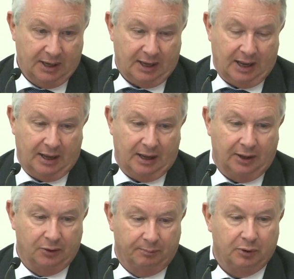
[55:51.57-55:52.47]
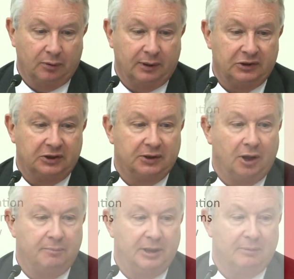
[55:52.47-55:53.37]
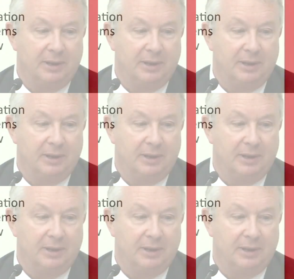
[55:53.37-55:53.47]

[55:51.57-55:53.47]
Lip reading: although progress is now being